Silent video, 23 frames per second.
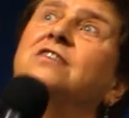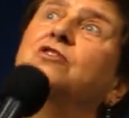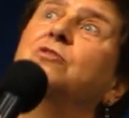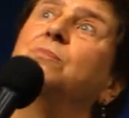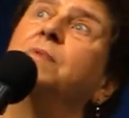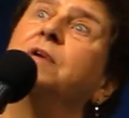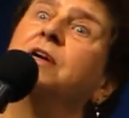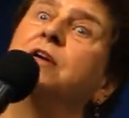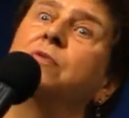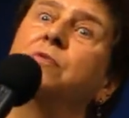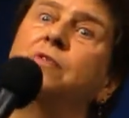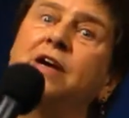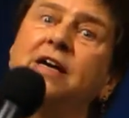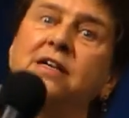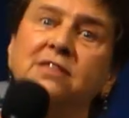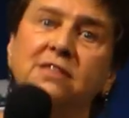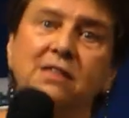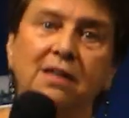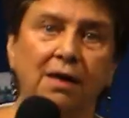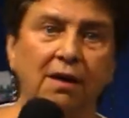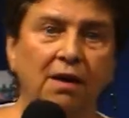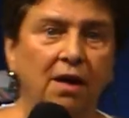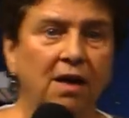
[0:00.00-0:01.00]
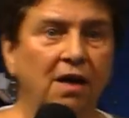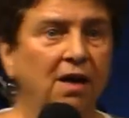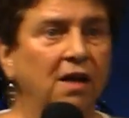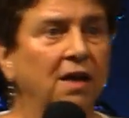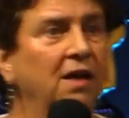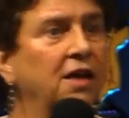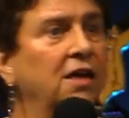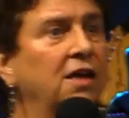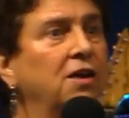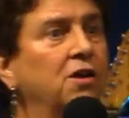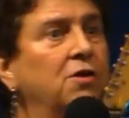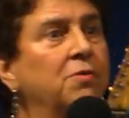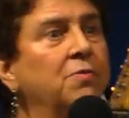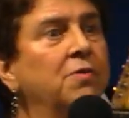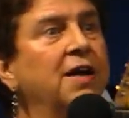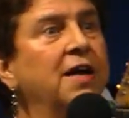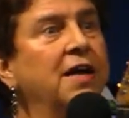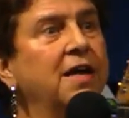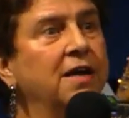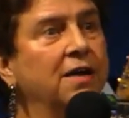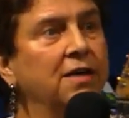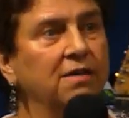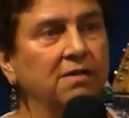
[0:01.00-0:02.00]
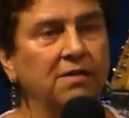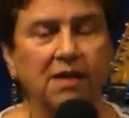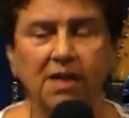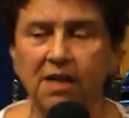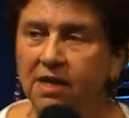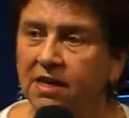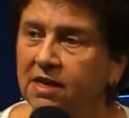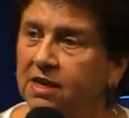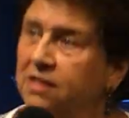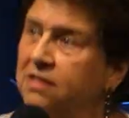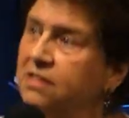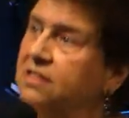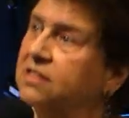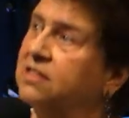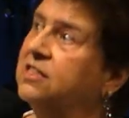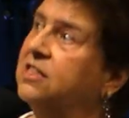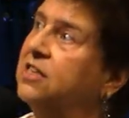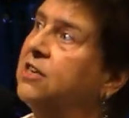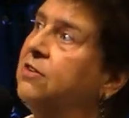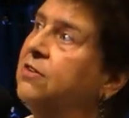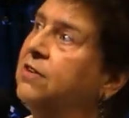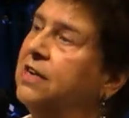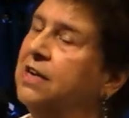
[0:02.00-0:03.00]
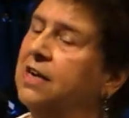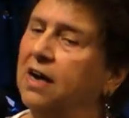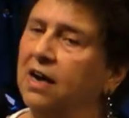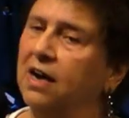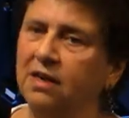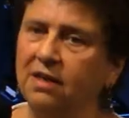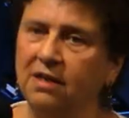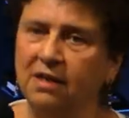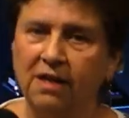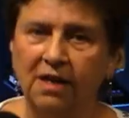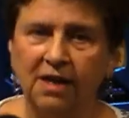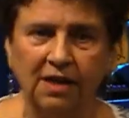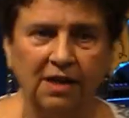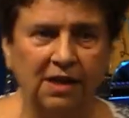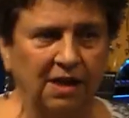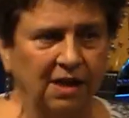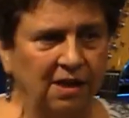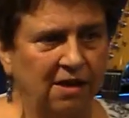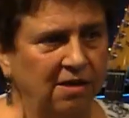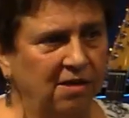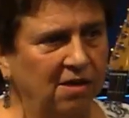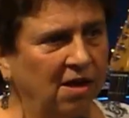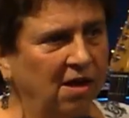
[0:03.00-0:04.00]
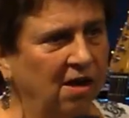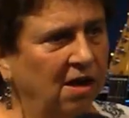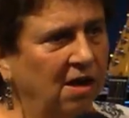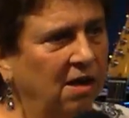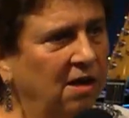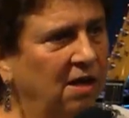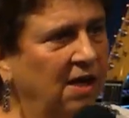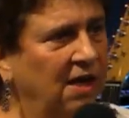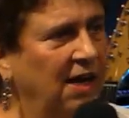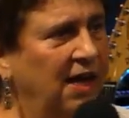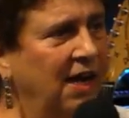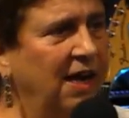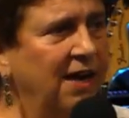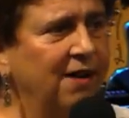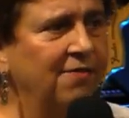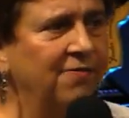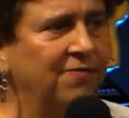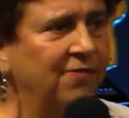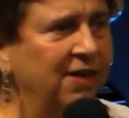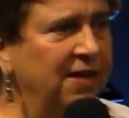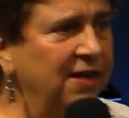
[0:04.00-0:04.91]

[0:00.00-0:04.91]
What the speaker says: are being raised up in Iran, in Syria, in every